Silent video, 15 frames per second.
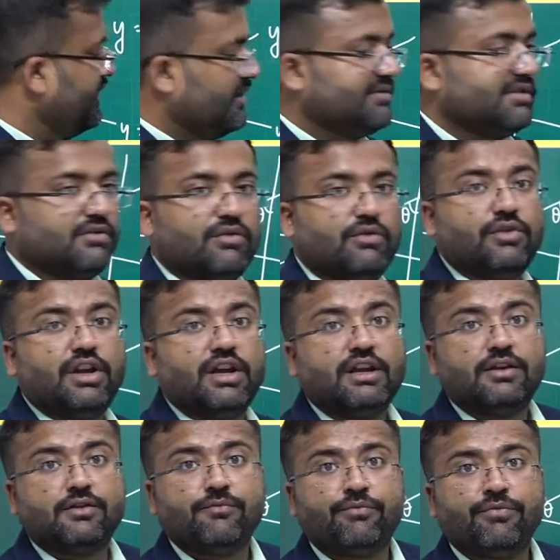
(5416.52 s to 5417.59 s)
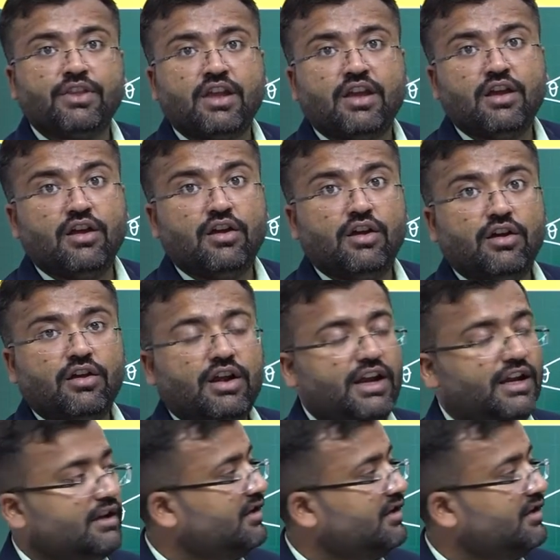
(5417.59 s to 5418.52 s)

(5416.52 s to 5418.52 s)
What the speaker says: observe over here. Right,